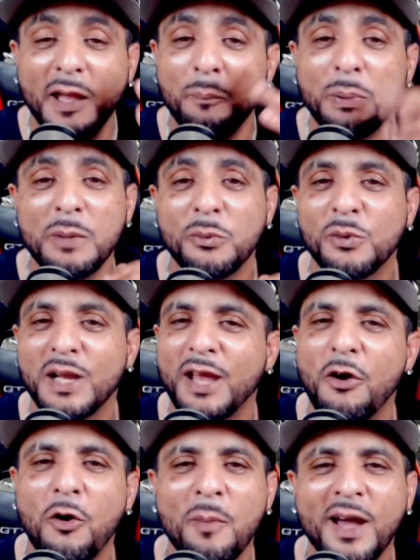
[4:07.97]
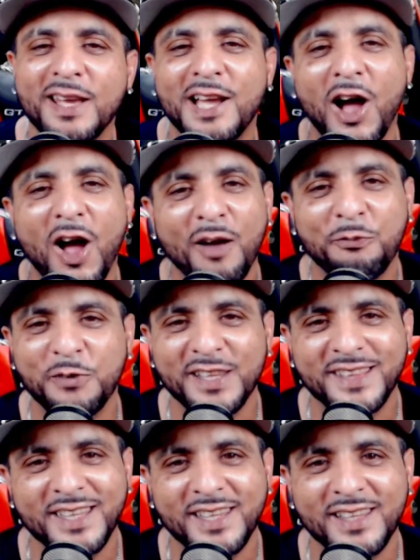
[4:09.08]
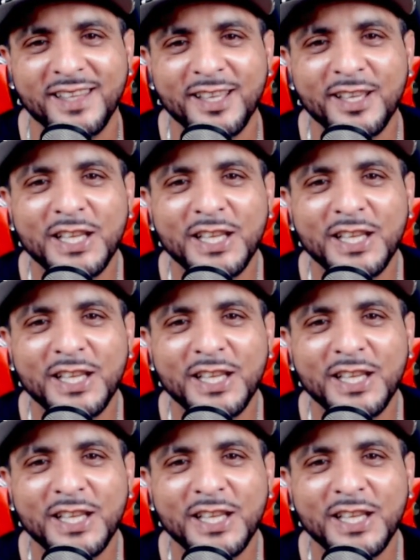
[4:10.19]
And people were like, oh my God, 50,